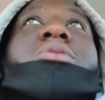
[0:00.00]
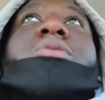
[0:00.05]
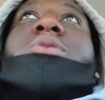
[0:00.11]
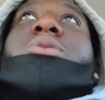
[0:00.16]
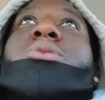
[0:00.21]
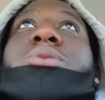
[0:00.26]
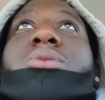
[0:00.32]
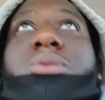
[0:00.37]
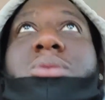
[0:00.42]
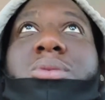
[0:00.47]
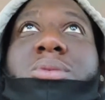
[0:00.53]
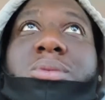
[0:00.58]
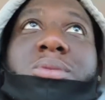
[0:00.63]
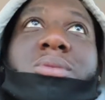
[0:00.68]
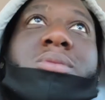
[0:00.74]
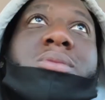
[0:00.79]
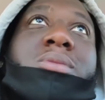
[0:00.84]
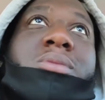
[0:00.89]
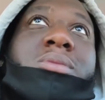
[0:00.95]
food.
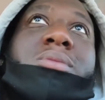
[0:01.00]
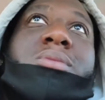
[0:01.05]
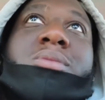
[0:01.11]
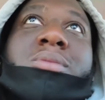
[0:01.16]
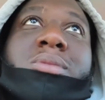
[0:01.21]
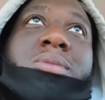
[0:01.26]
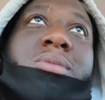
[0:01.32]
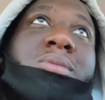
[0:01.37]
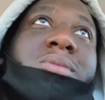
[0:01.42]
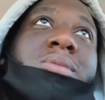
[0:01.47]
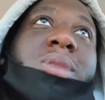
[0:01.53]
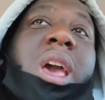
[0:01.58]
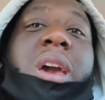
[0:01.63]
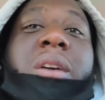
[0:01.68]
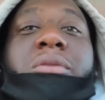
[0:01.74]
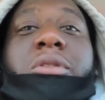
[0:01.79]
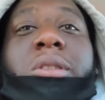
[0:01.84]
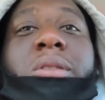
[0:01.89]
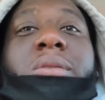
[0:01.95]

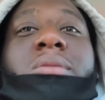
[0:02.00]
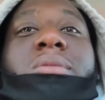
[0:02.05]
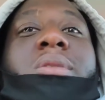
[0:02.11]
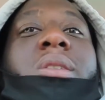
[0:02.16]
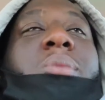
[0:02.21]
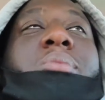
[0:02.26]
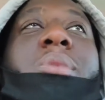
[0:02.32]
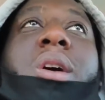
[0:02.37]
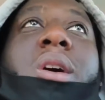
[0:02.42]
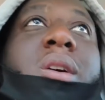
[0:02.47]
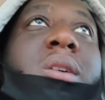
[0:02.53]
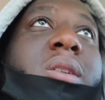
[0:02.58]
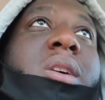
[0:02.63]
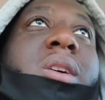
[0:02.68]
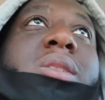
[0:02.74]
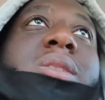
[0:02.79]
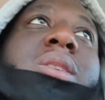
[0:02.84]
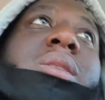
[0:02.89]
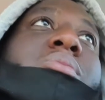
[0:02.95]
Ever. I'm not
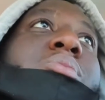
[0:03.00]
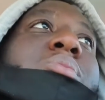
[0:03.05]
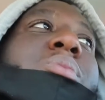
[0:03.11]
that type of